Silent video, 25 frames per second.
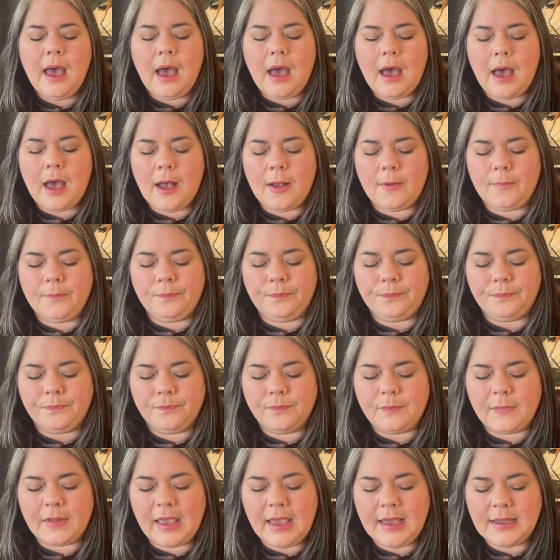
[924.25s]

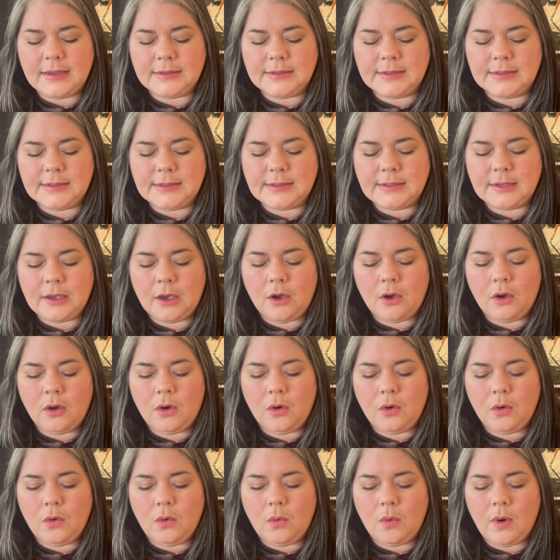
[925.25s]
And
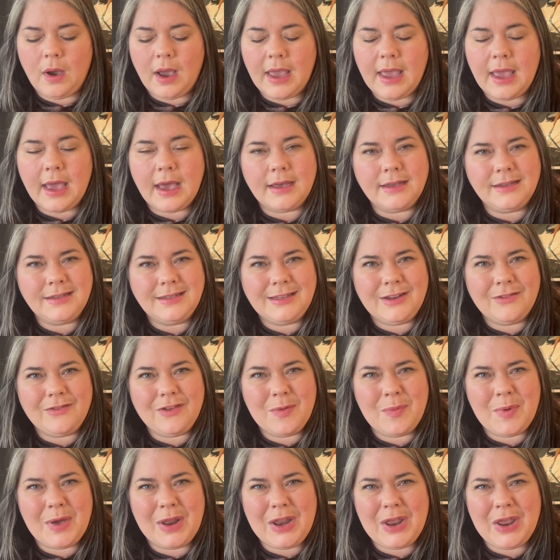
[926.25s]
so I asked
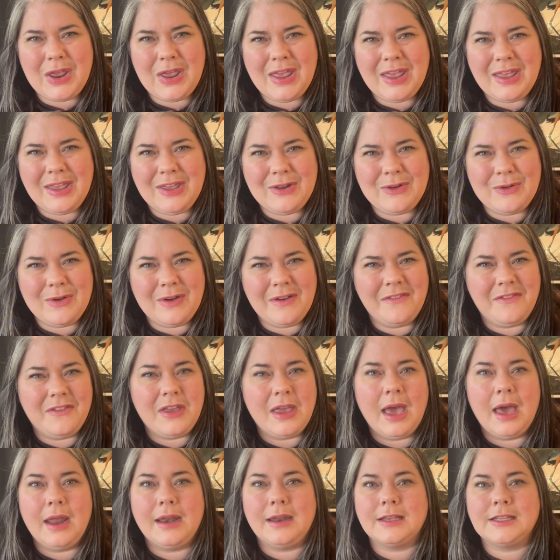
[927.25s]
everybody, you know, have we
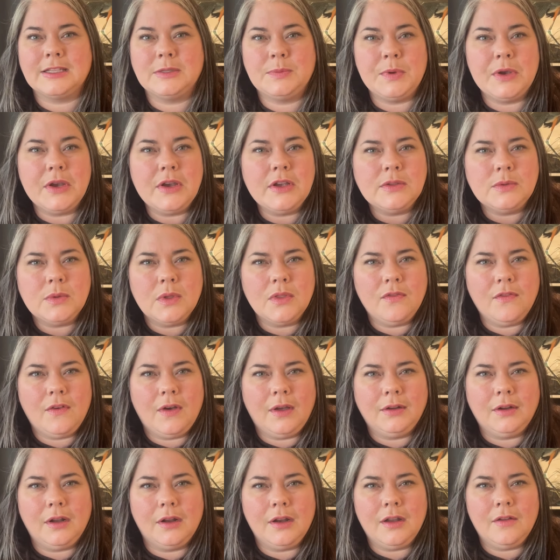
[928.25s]
had experience with
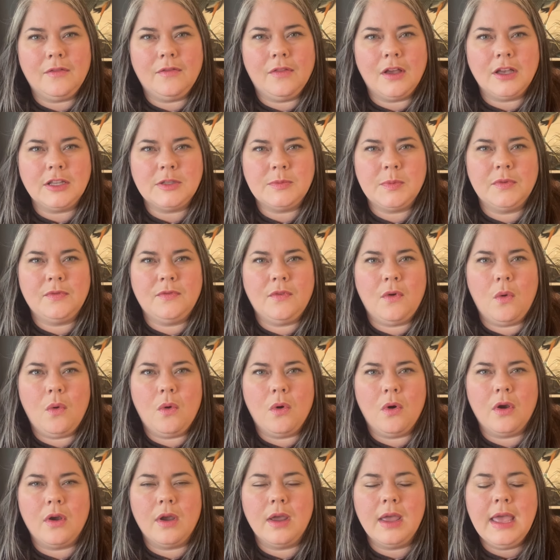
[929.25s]
Valdani floss
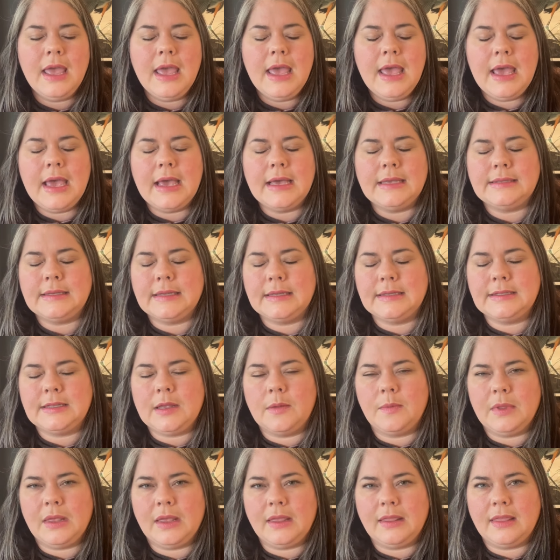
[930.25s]
before? Is it
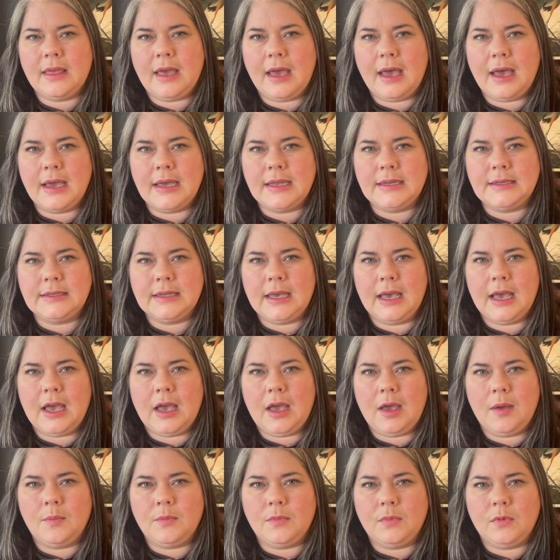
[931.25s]
something that,
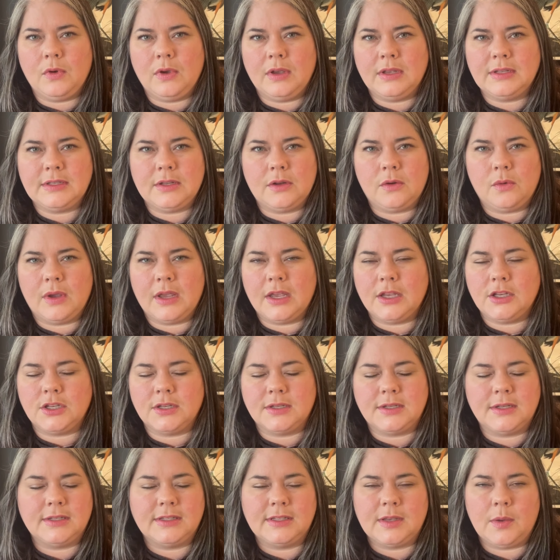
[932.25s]
is it okay
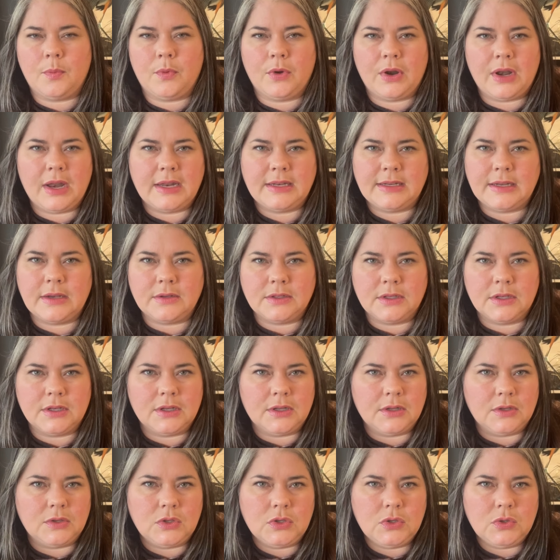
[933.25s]
just to separate it down to
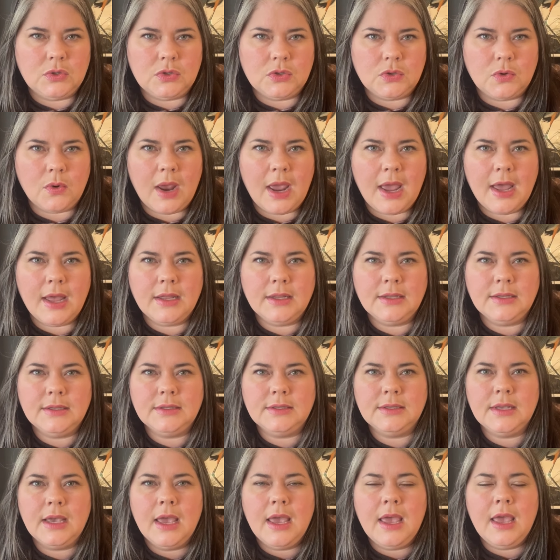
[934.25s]
the 2
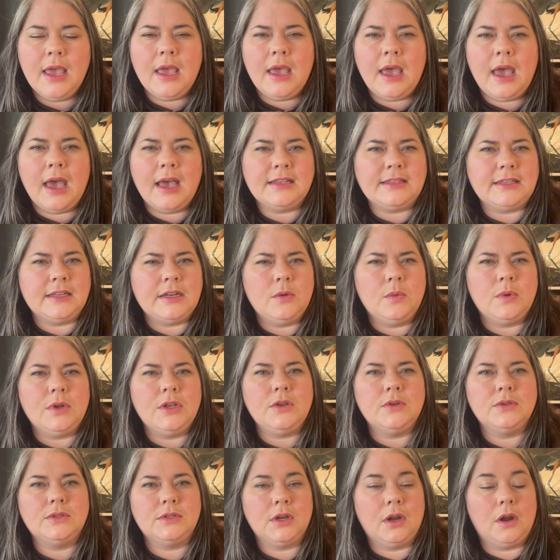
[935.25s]
strands? Has anyone
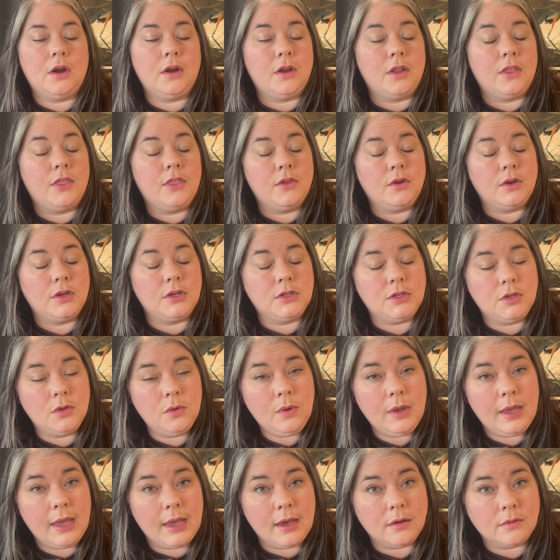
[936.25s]
used it on a 32
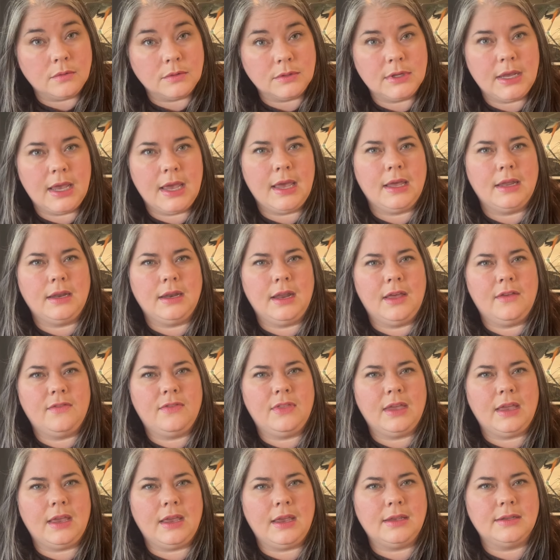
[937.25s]
count, and have
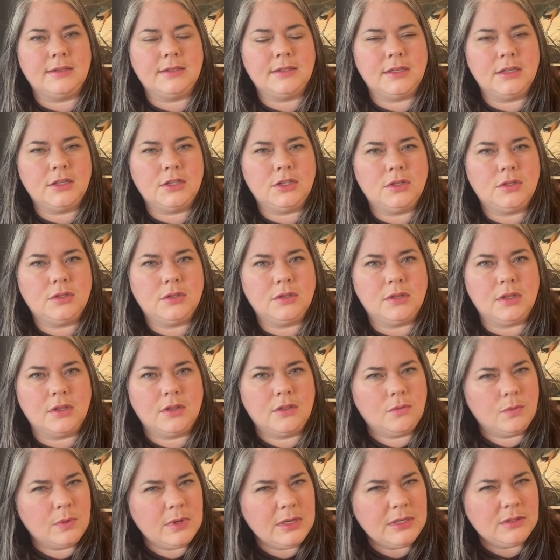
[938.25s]
they stitched the
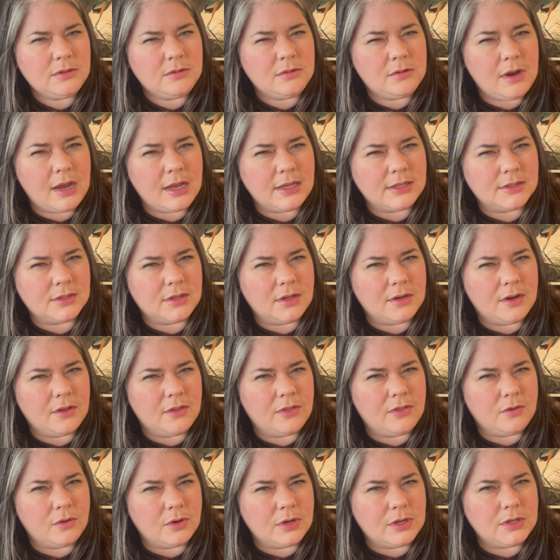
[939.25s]
3 strands on a
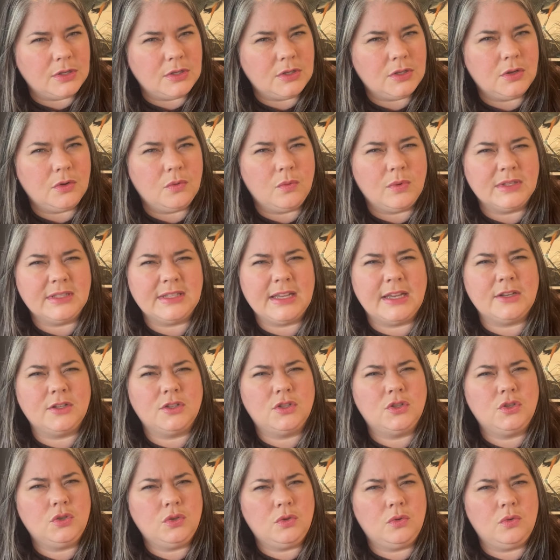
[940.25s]
32? Was
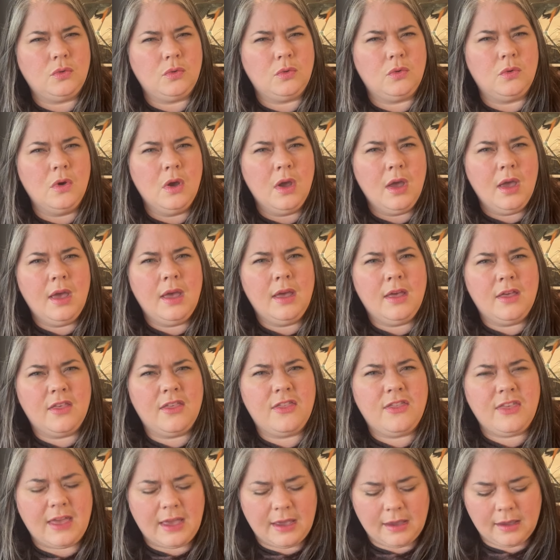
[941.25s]
that too
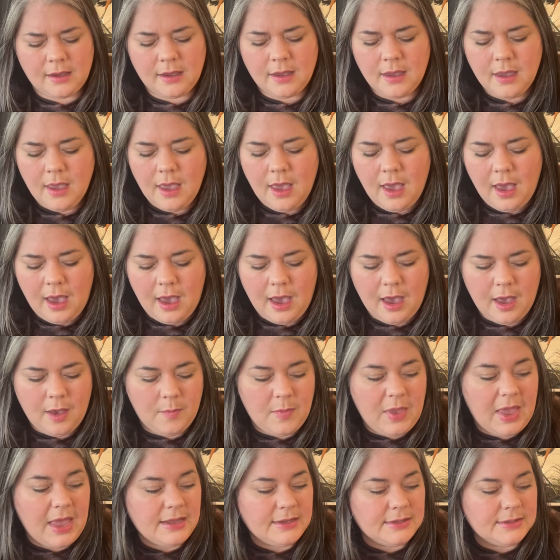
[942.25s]
thick?
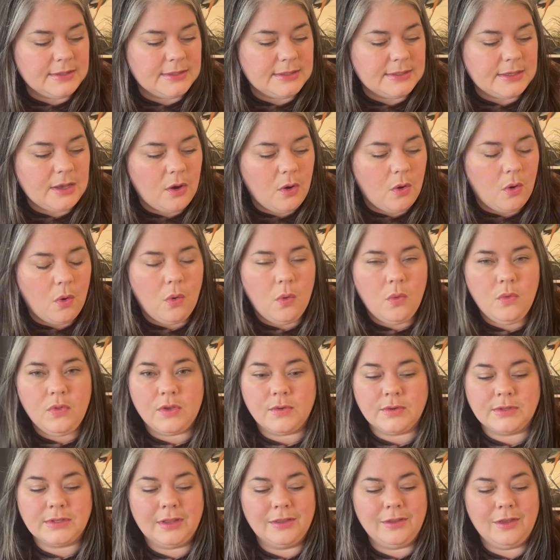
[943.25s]
And so
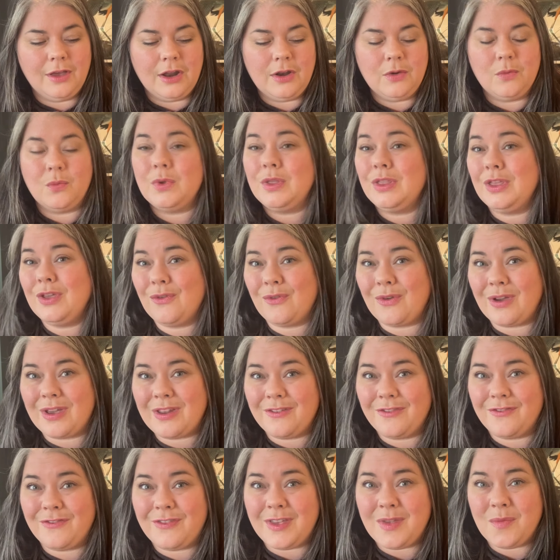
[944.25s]
there's a lot of really
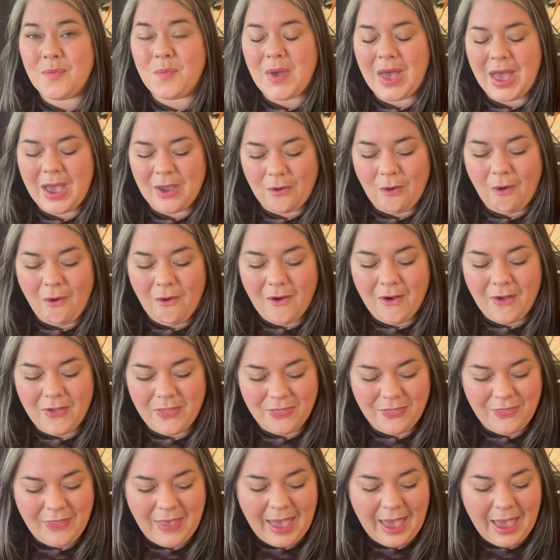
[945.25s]
great feedback
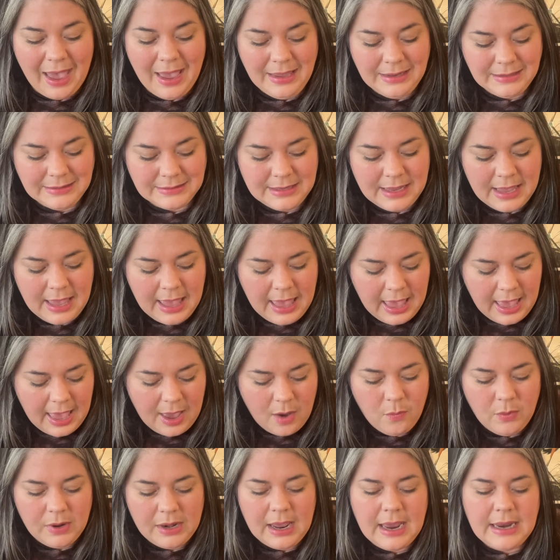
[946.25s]
on that.
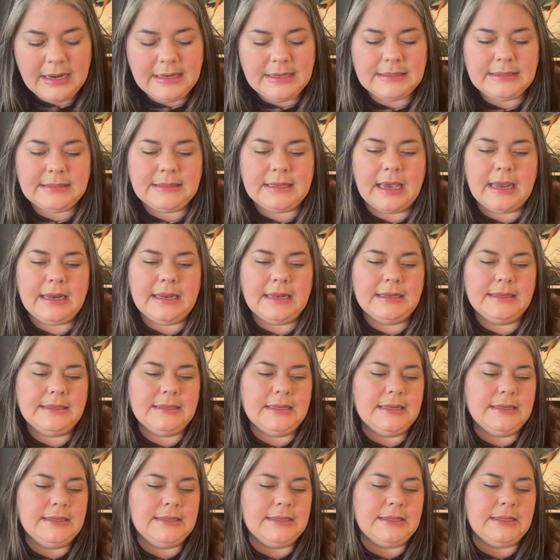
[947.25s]
And what I decided
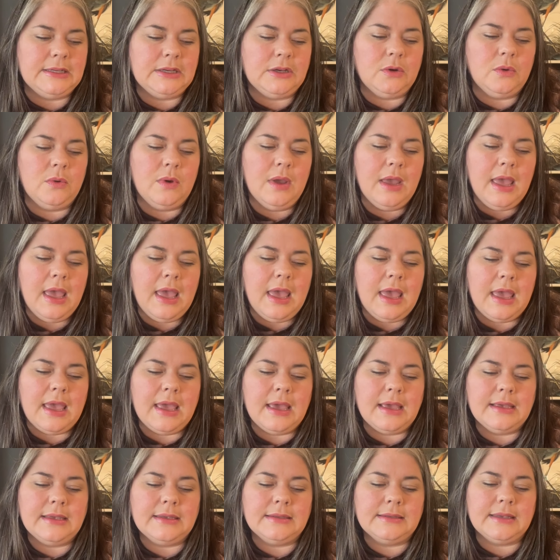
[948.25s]
to do
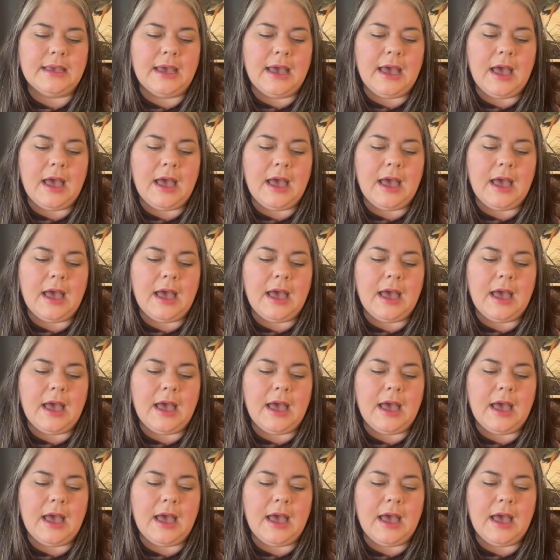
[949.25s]
is